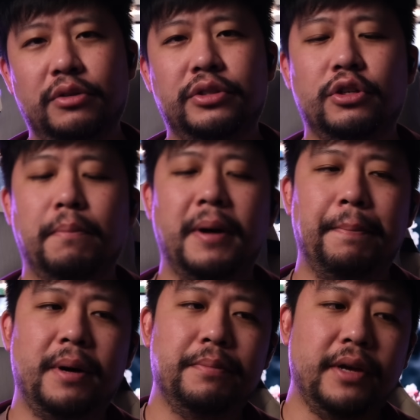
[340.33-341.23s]
also
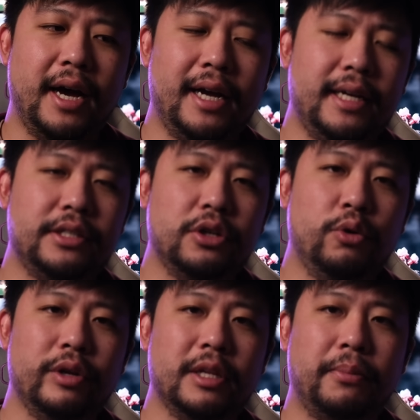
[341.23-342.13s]
bump up the
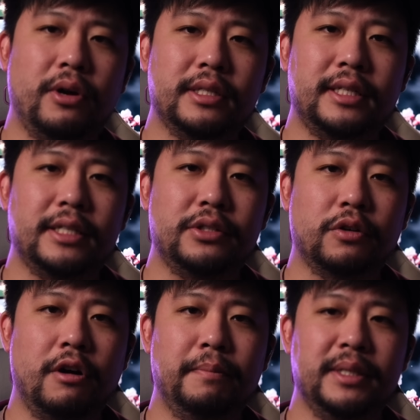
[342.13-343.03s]
ISO in the process
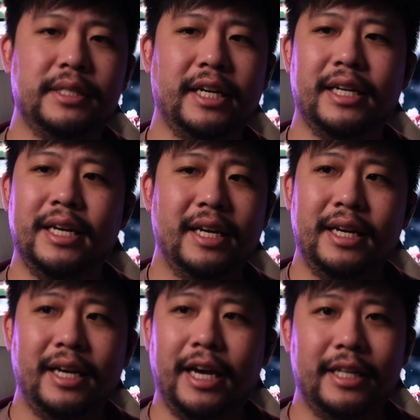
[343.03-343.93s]
to compensate
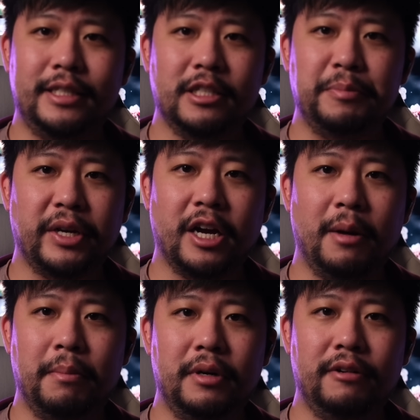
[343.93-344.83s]
and just
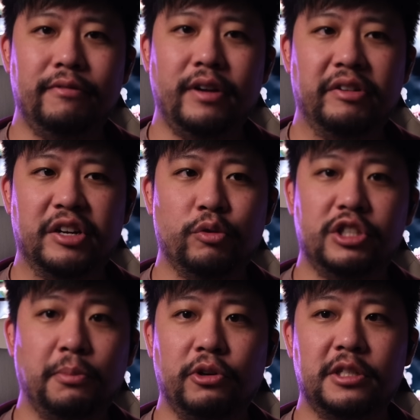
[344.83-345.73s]
become a very
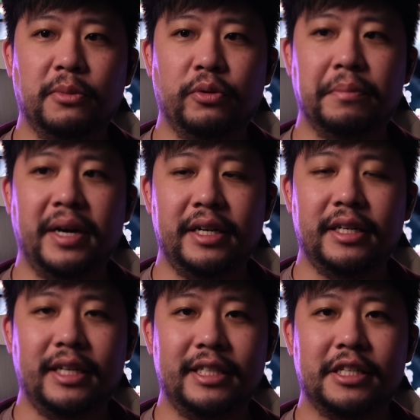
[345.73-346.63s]
good sports mode. But
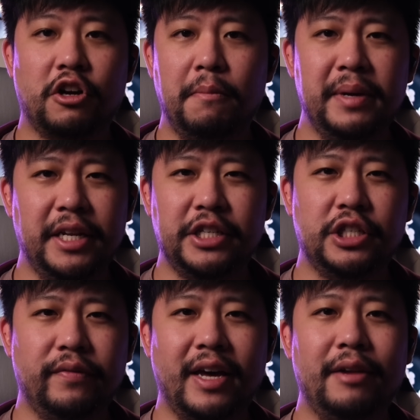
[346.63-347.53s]
it's a
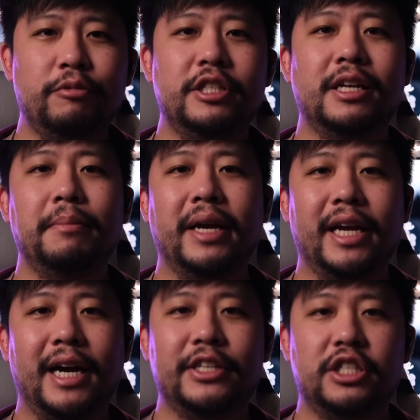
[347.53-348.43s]
combination of that with some
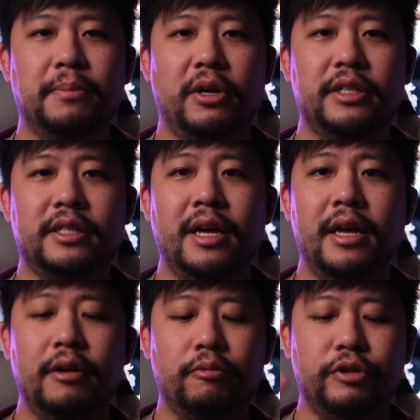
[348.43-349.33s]
AI smarts,
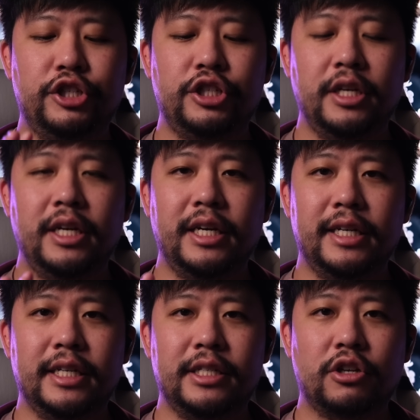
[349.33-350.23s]
which
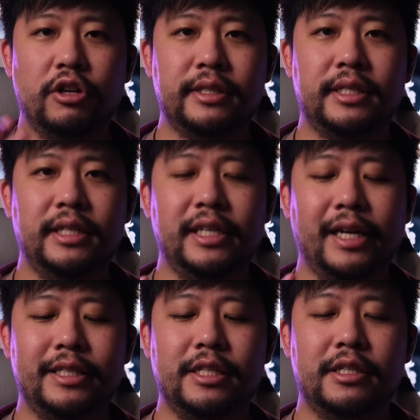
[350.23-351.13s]
is constantly
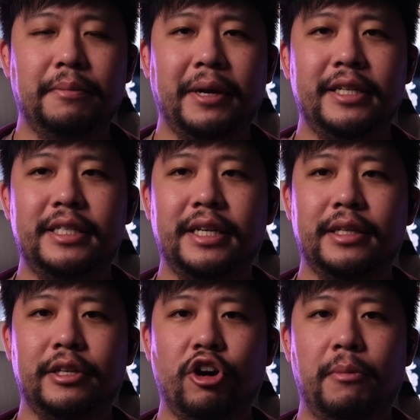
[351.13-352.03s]

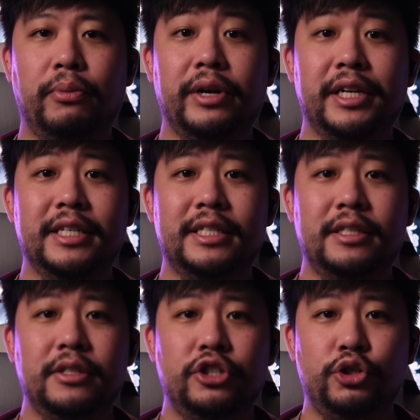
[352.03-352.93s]
anticipating the
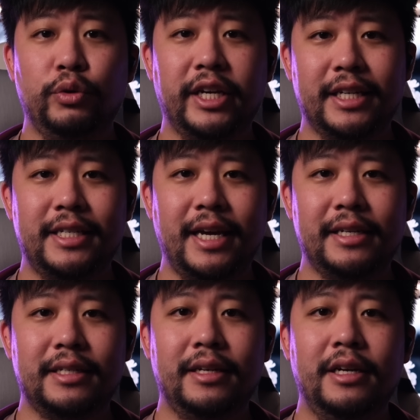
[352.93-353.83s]
operator's shooting
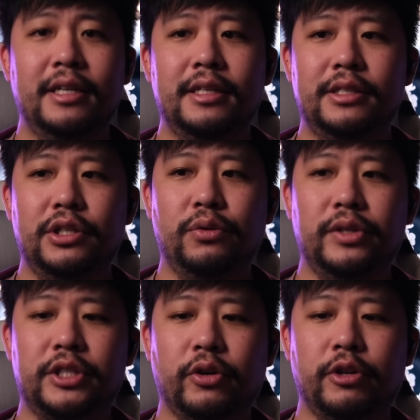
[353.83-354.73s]
intent. So
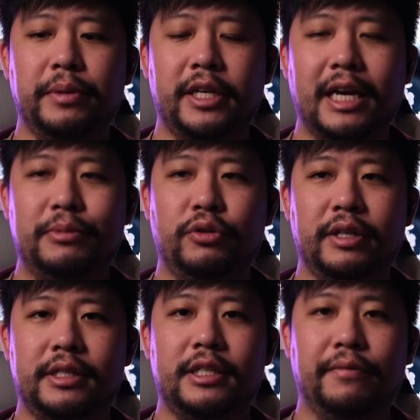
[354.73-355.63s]
it's going to be
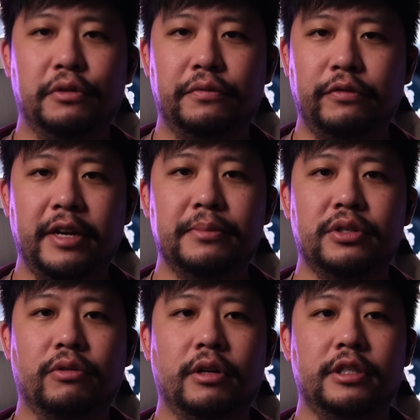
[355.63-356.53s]
capturing several
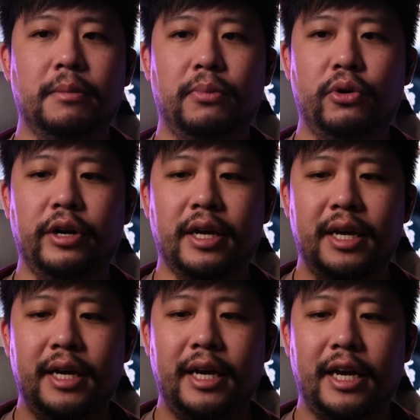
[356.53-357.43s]
frames across the board
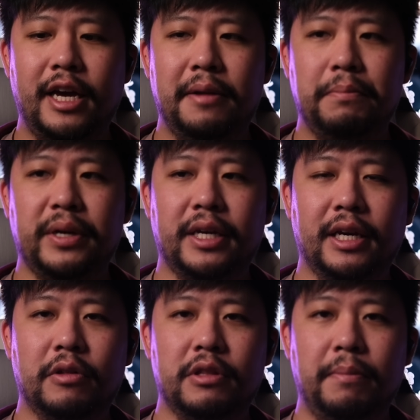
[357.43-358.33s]
and
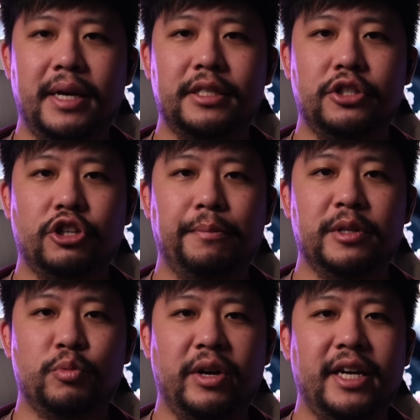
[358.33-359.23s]
picking out the best and
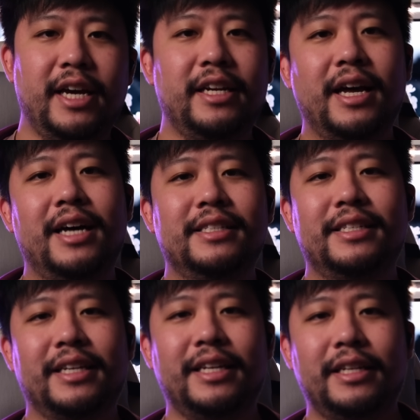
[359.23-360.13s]
sharpest one and
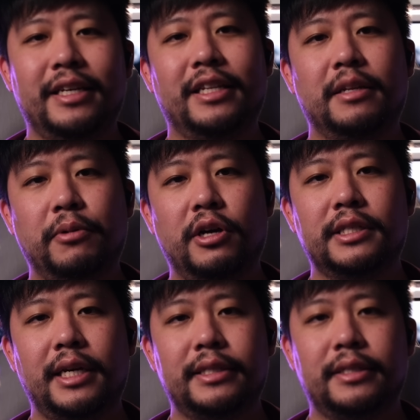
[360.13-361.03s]
enhancing it in the
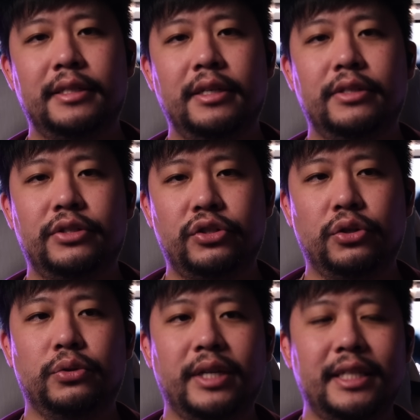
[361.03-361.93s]
process.
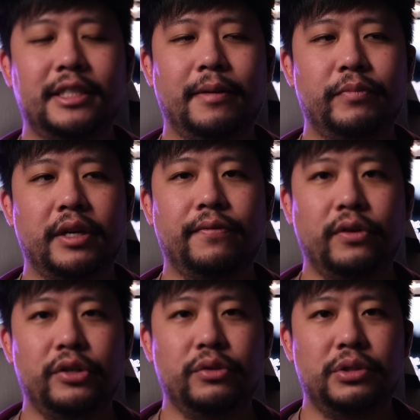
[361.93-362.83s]
So that's something
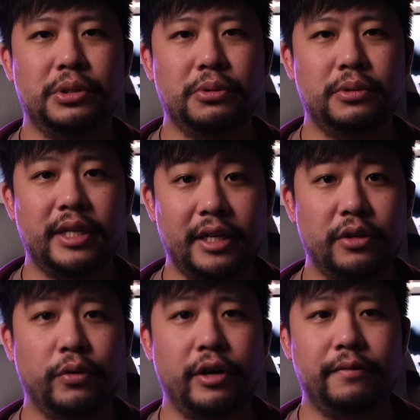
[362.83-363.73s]
for you to take
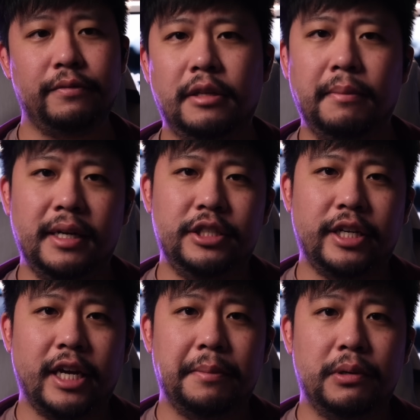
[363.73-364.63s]
note of. The
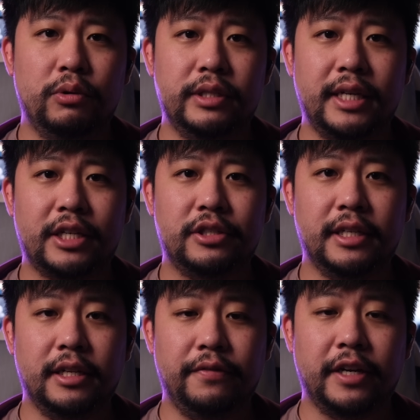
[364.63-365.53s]
Magic 8 Pro is
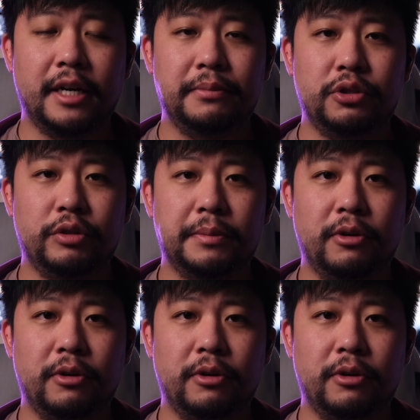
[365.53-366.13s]
actually living up to its